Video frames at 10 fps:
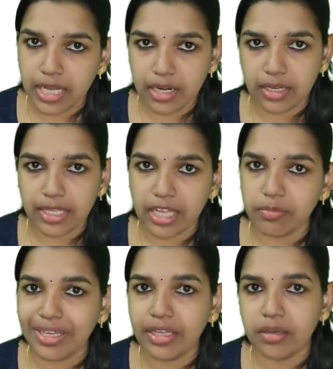khana
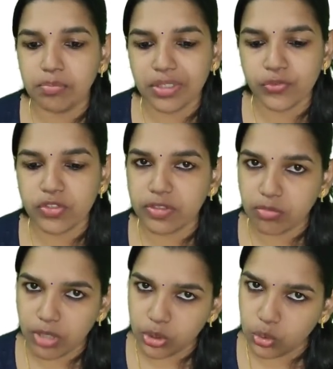can be mixed
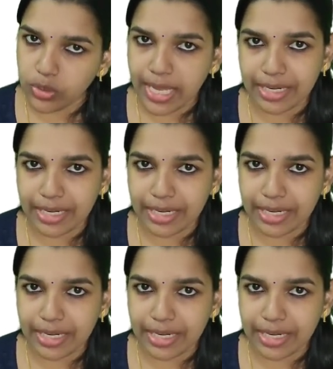with madhu